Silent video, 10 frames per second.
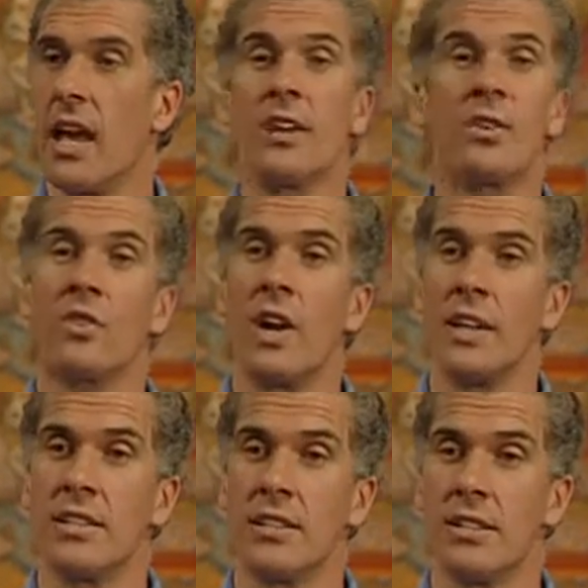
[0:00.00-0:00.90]
a
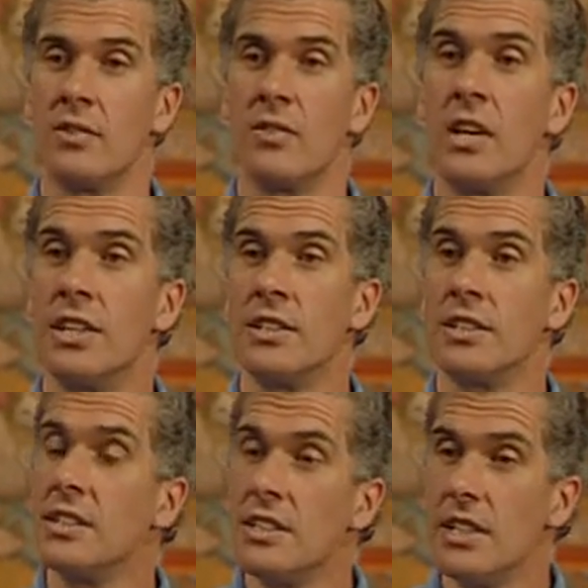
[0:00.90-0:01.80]
great
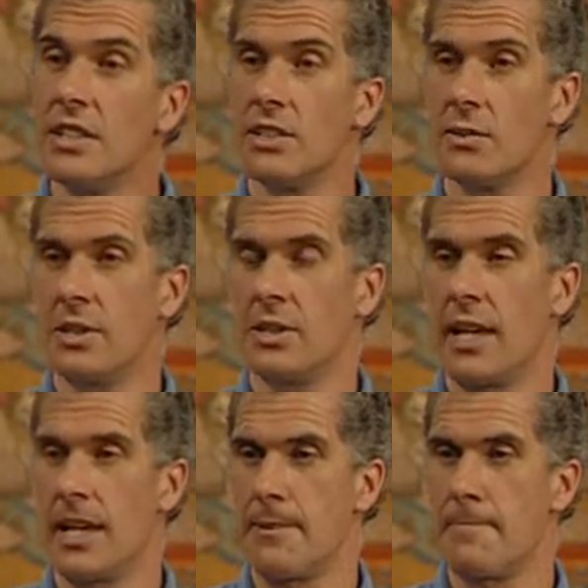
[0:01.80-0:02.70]
religious teacher would
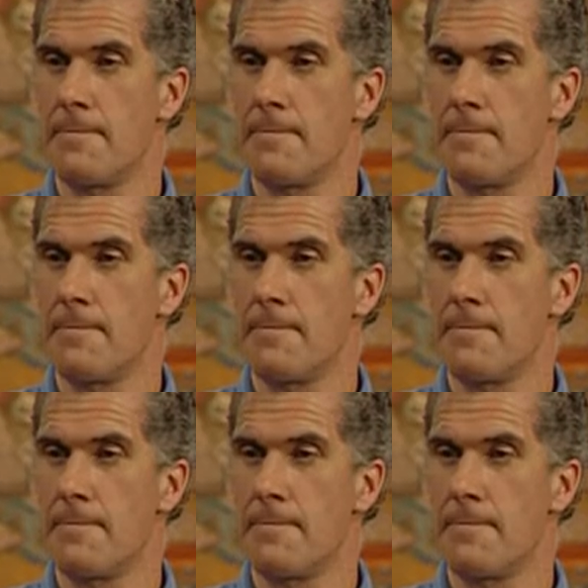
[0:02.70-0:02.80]
say.